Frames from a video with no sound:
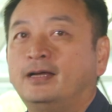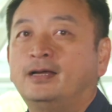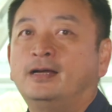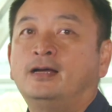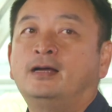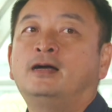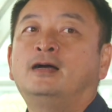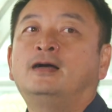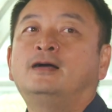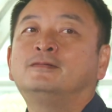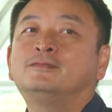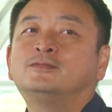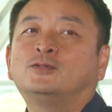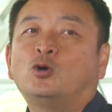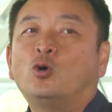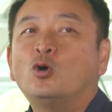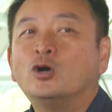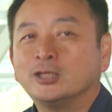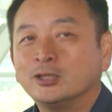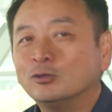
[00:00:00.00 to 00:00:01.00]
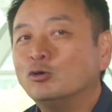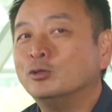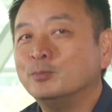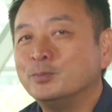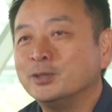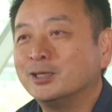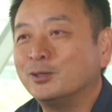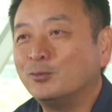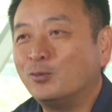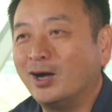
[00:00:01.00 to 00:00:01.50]
Well, it will
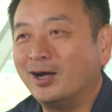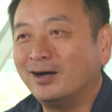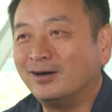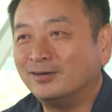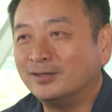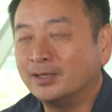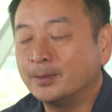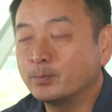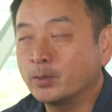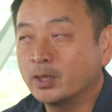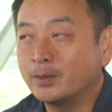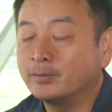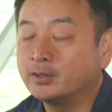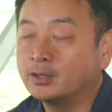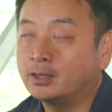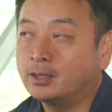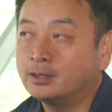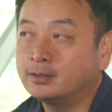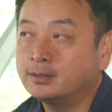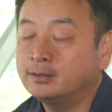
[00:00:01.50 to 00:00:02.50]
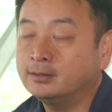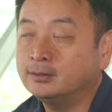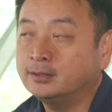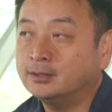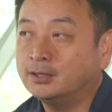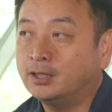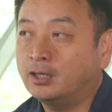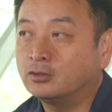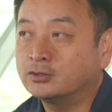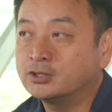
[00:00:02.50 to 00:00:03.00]
be a while. I think
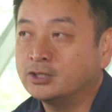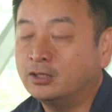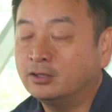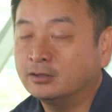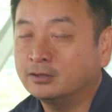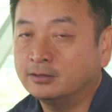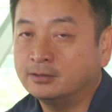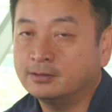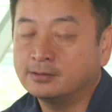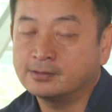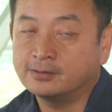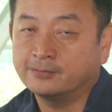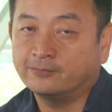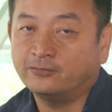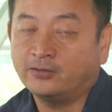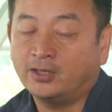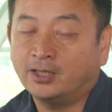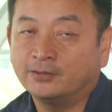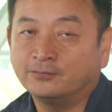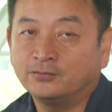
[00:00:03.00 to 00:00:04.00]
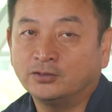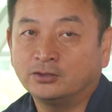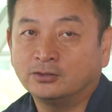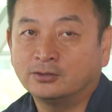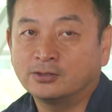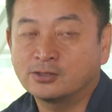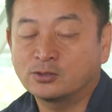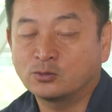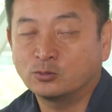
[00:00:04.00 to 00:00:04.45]
our target is in 5 years,